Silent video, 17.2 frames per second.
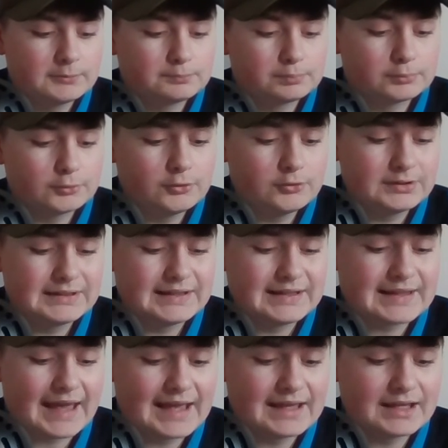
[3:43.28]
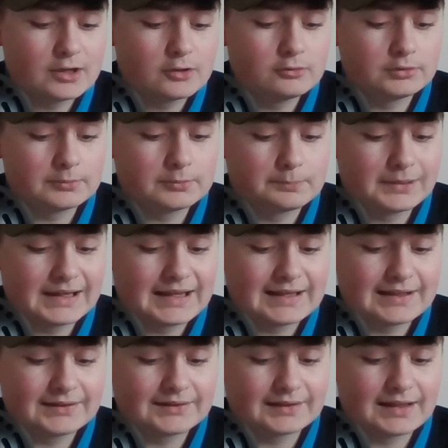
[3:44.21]
brutally KO'd
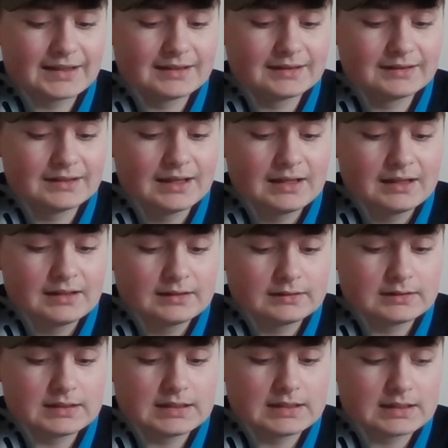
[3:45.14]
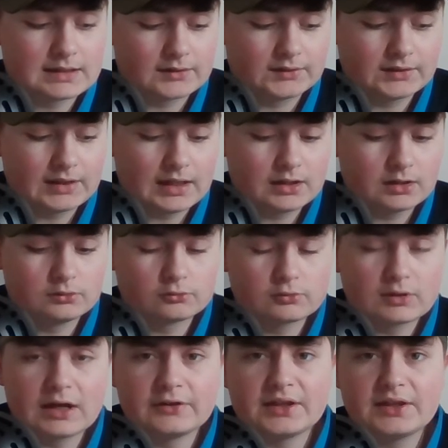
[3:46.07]
Blades in the second
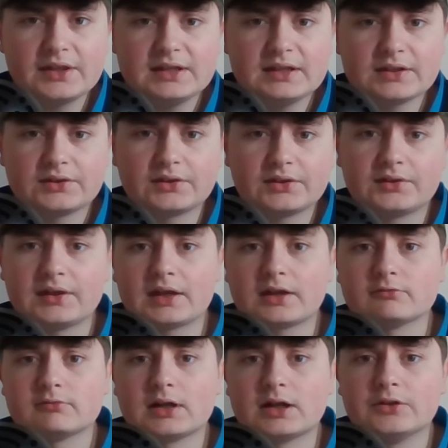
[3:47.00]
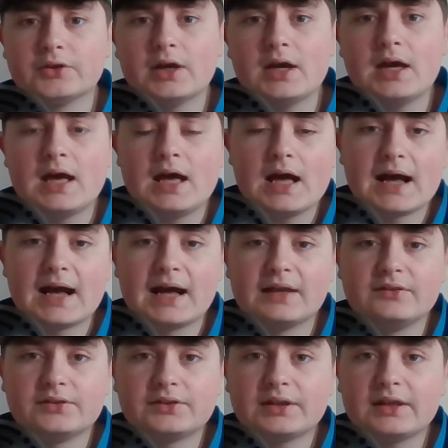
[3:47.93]
round. I think it's the second round.
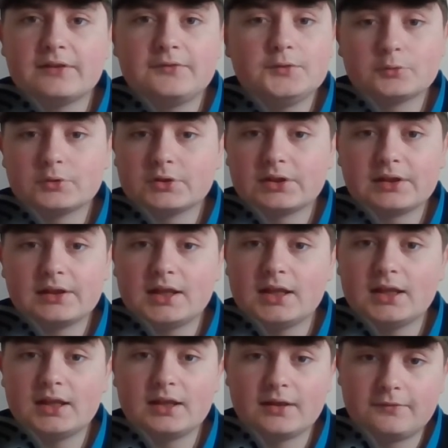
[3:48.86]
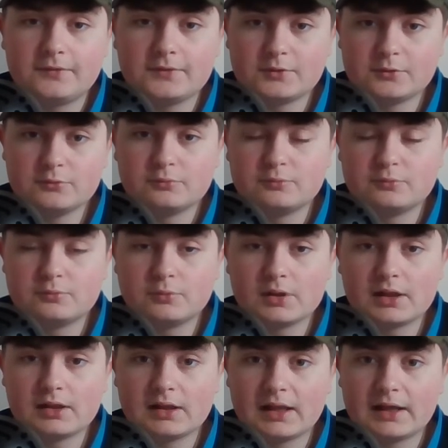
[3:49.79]
And if you want to
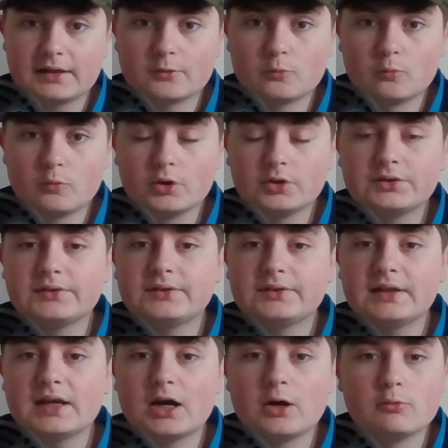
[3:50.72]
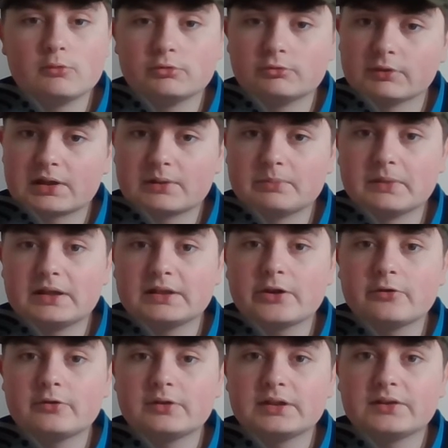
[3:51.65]
see it, I would recommend
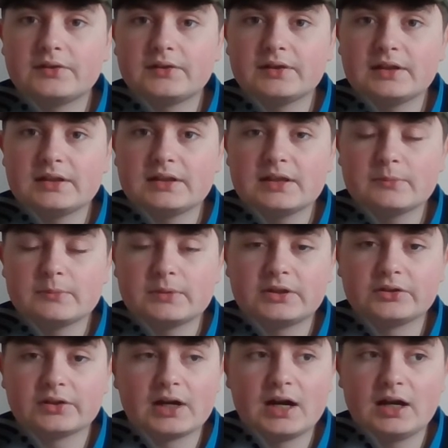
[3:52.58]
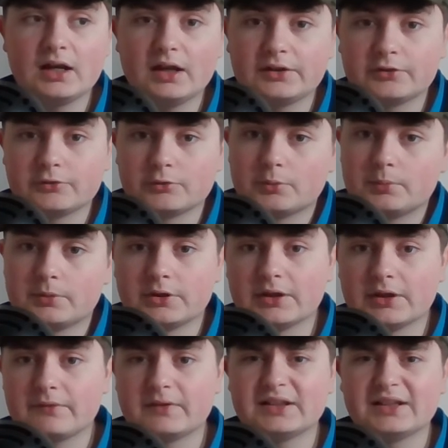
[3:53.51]
going and seeing it, because the highlights are up
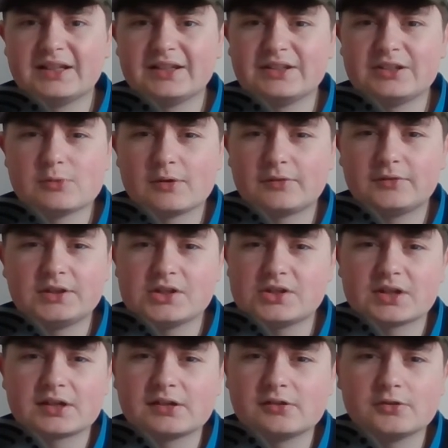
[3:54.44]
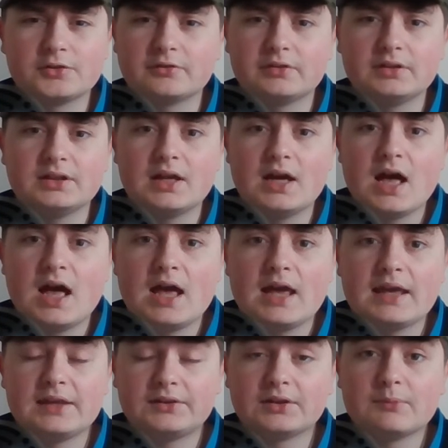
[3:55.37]
on, I think, like the UFC channels of it.
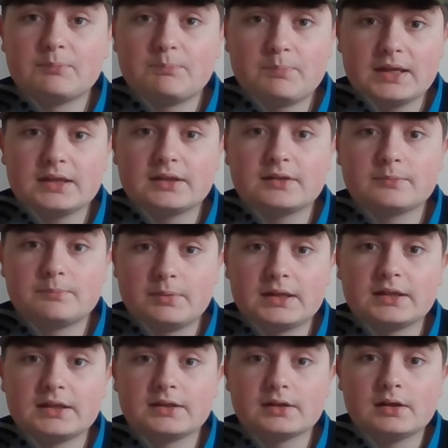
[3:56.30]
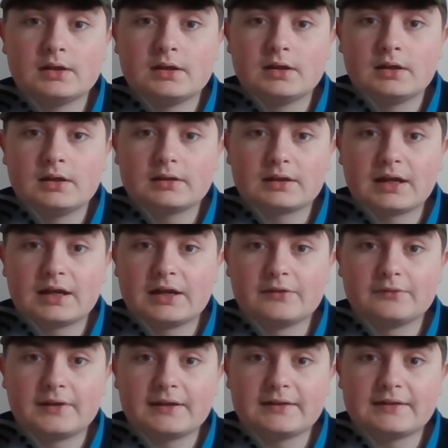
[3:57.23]
It's a big, big kind
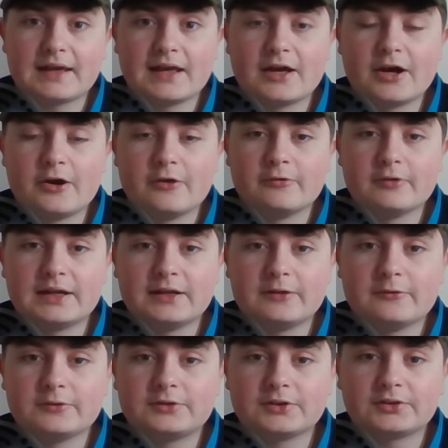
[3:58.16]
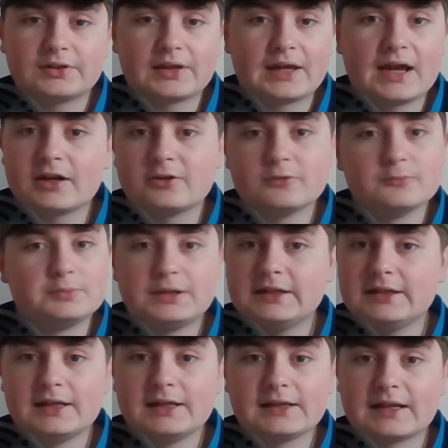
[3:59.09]
of like KO, and it was just like a
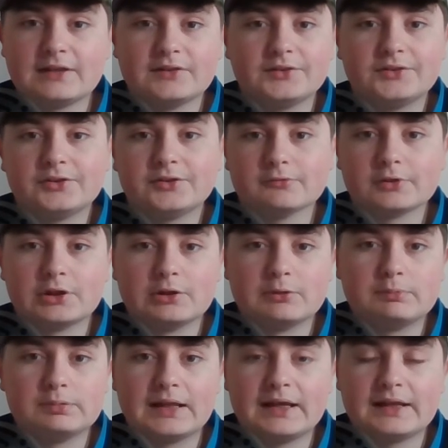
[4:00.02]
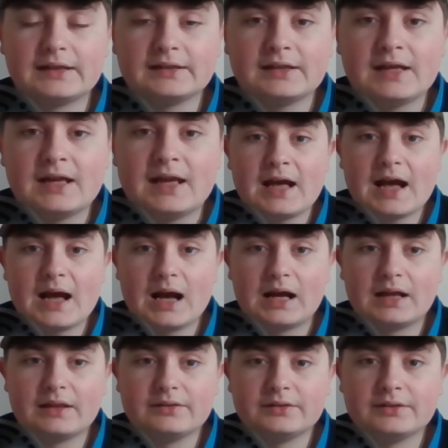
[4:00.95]
completely against the run of play,
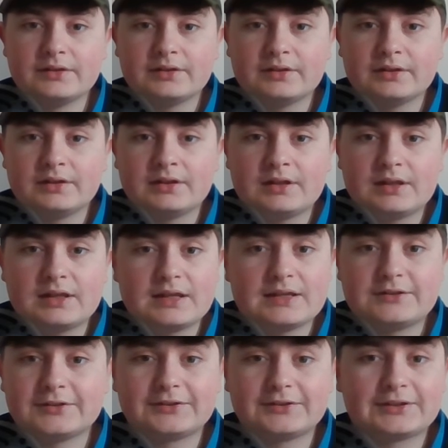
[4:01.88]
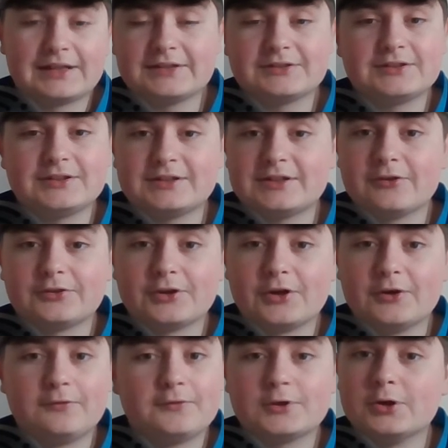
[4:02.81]
and he just literally goes and
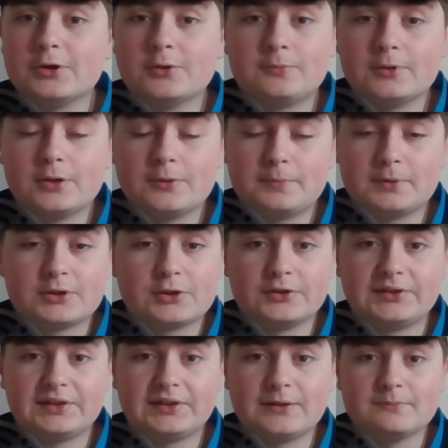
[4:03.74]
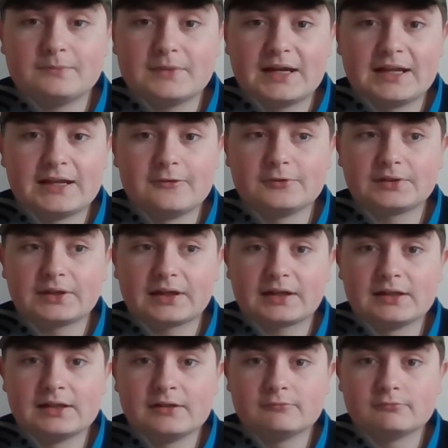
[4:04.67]
uppercuts him, and it was
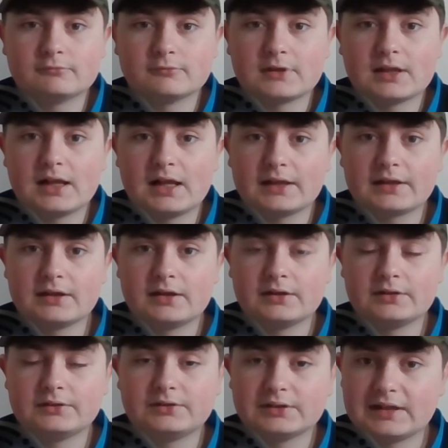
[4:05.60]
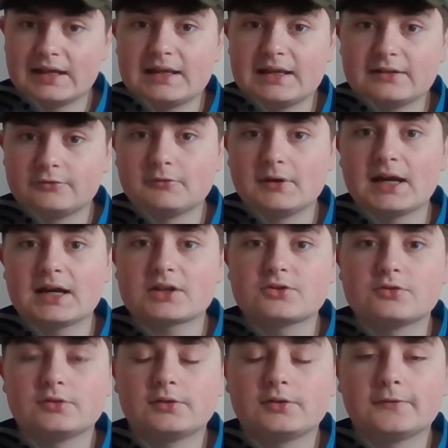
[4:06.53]
like a delayed
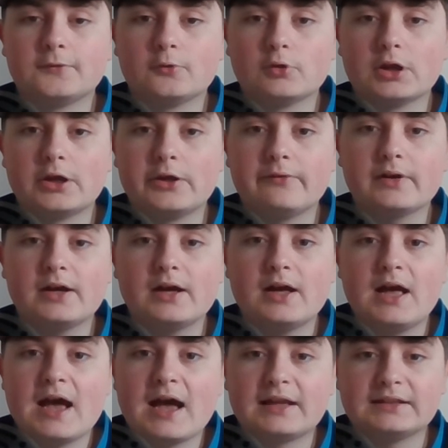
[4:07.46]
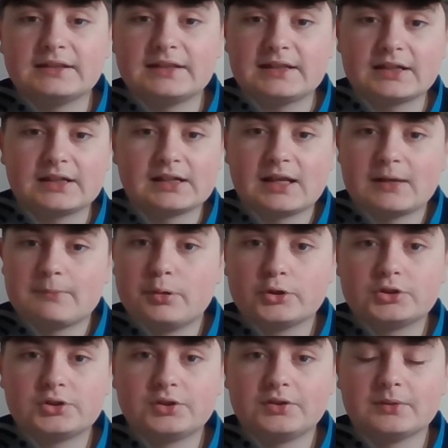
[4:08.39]
reaction to fall over, and then he kind of like
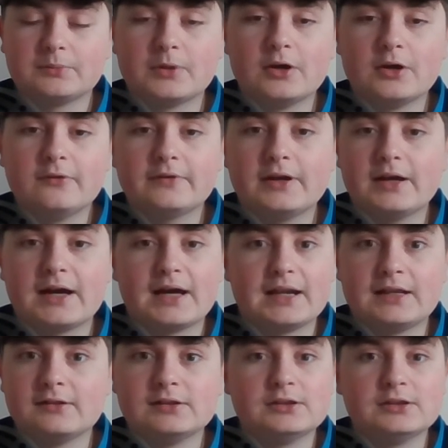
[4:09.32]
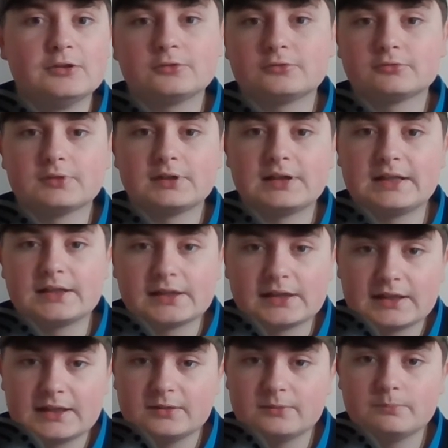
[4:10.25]
pushes him over, and it looked really
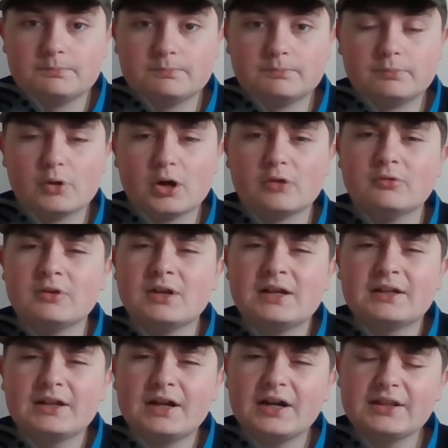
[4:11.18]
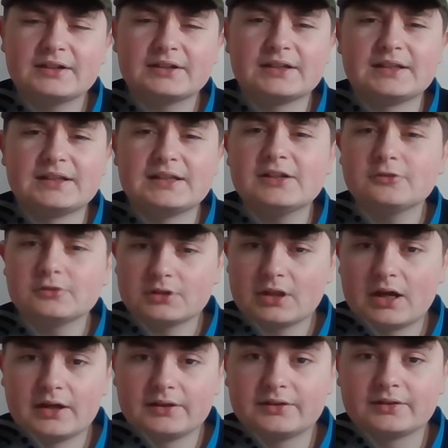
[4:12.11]
clean. Well, kind of clean. It looked
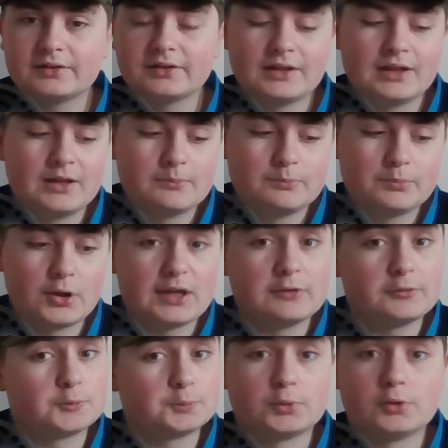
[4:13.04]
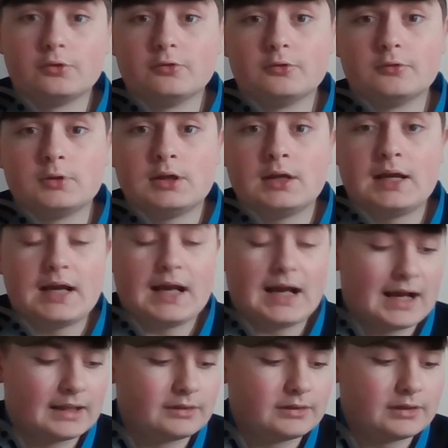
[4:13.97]
nice, but it was brutal.
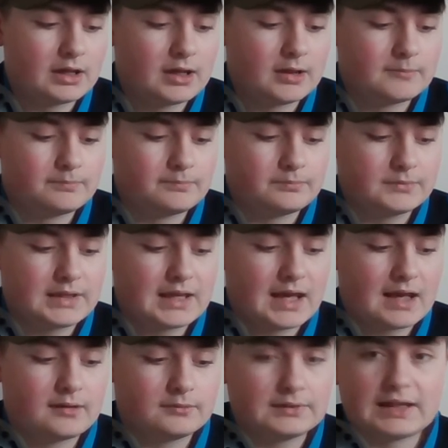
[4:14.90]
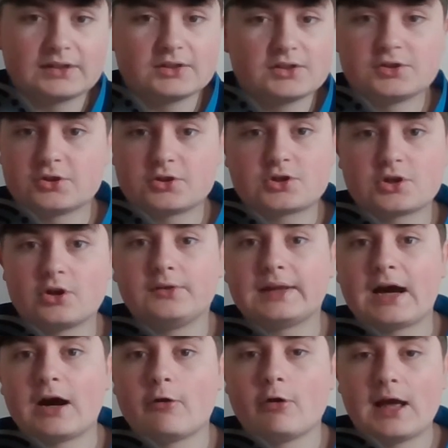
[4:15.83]
And, yeah, that just
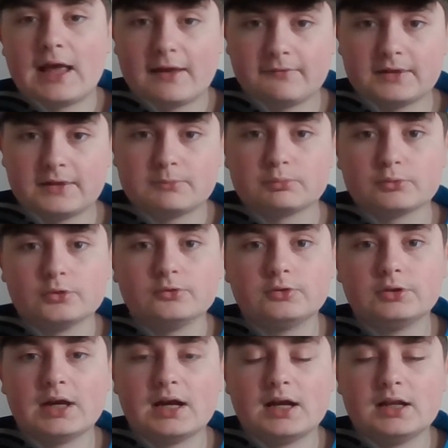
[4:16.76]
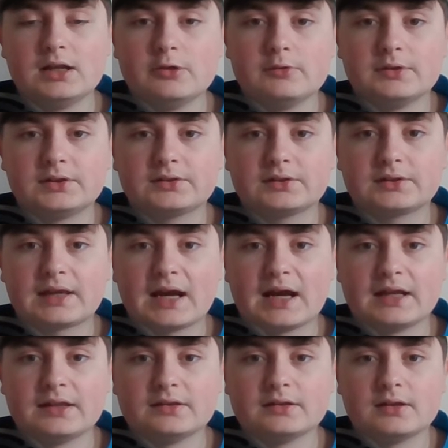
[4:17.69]
shows how heavy Lewis
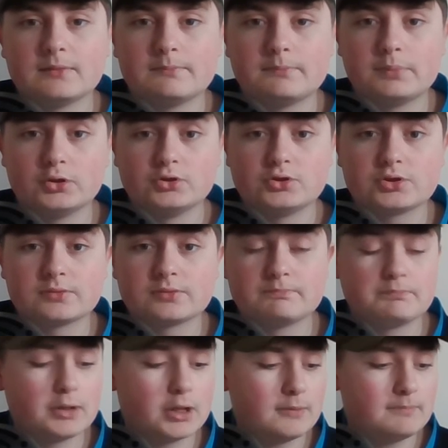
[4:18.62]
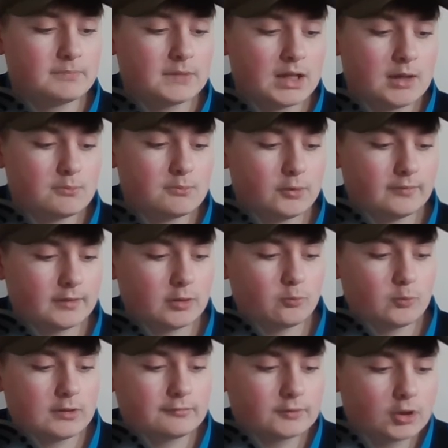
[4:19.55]
can punch. But, moving
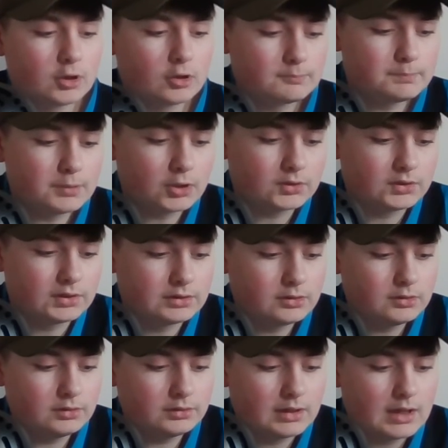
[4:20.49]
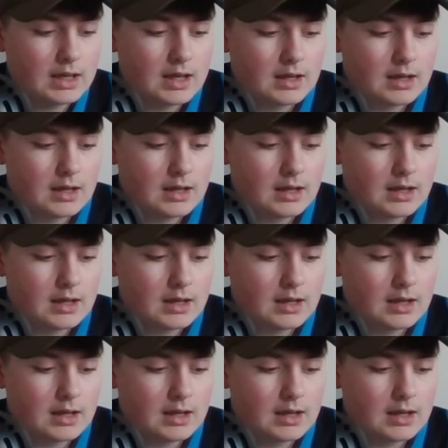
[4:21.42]
on, we've got boxing news.